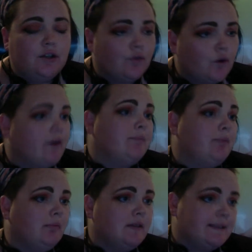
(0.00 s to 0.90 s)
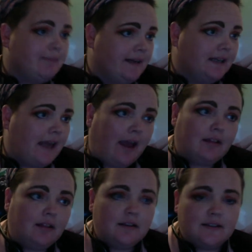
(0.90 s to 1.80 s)
You've already probably spent
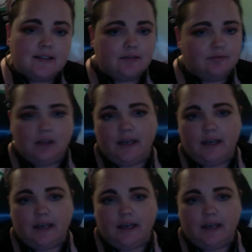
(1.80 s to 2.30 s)
countless,